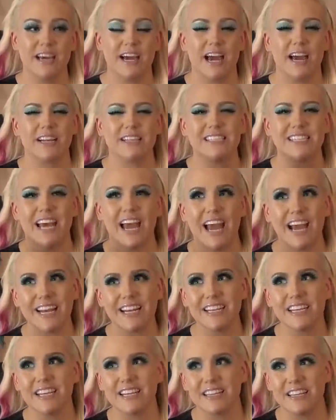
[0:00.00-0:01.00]
And
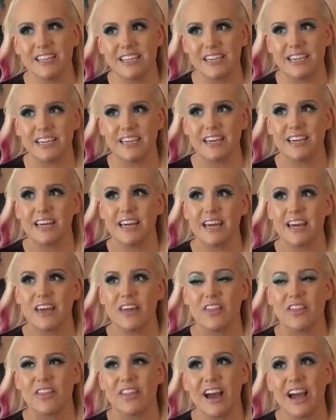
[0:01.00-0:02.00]
technically,
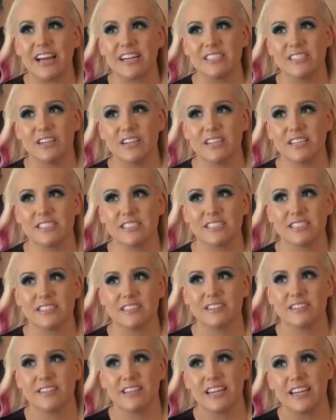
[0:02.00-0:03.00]
that does,
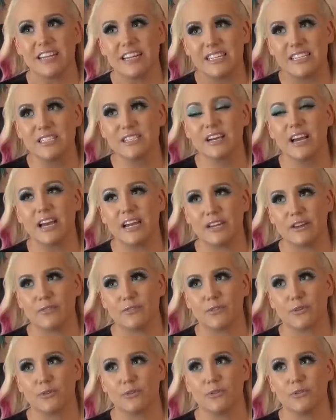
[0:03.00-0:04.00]
that is kind
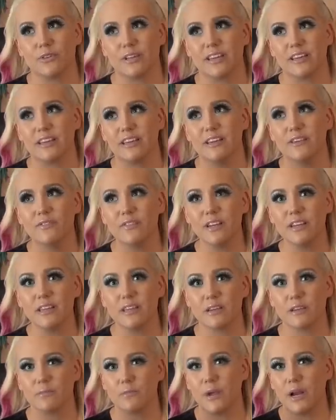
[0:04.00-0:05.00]
of true. Like, even in
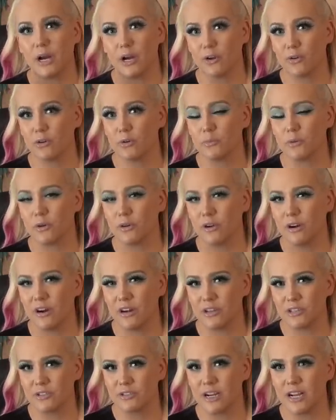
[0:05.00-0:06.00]
the paranormal
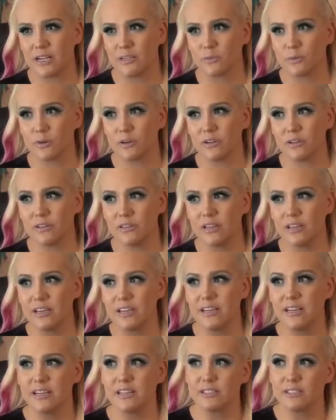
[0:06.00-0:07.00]
contract world,
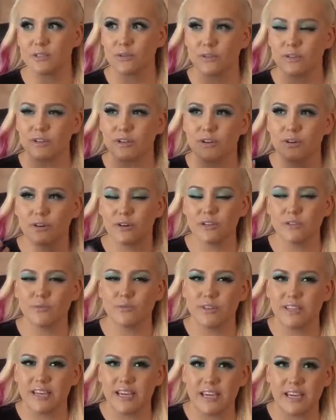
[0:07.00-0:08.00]
so the nurse,
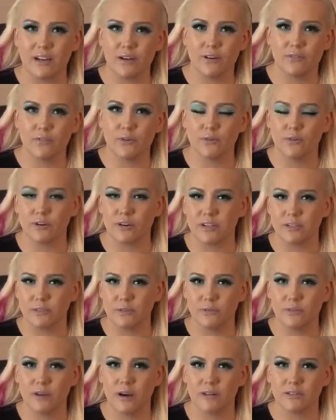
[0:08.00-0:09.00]
when they interviewed her in
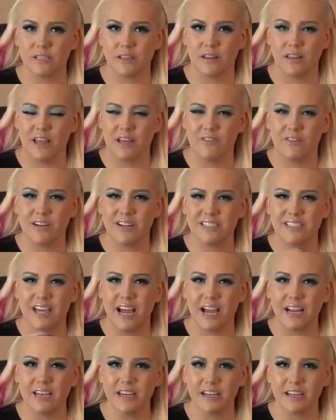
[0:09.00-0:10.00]
two thousand eleven,
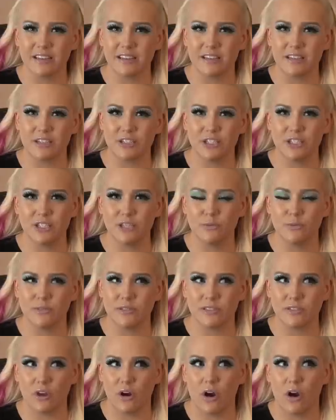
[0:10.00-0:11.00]
technically she
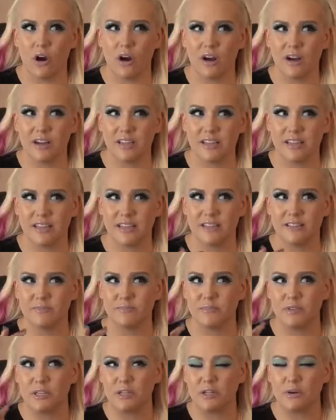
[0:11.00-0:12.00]
was on,
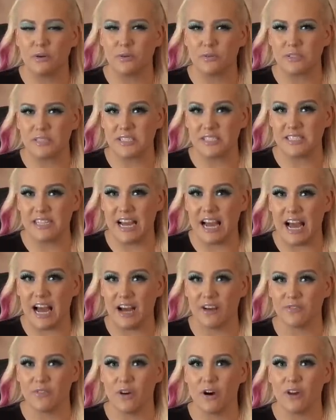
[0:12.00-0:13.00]
you know,
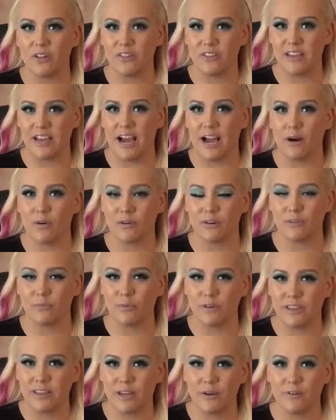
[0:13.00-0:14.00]
staff on the hour
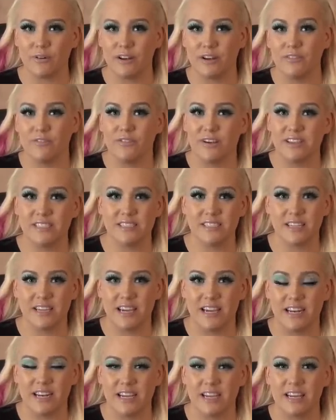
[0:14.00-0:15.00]
when they were
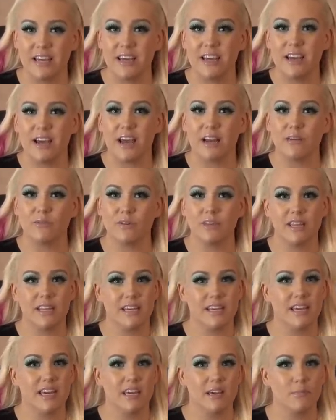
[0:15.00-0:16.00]
investigating and when
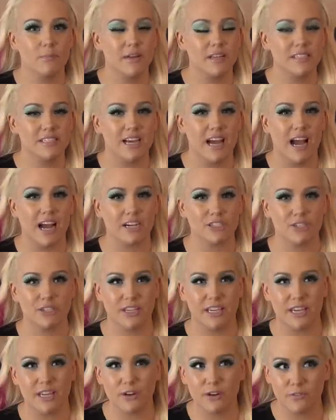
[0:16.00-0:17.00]
they came in to
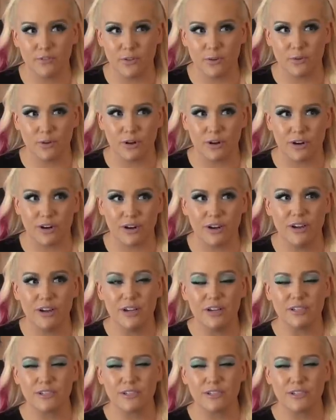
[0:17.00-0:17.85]
actually interview her.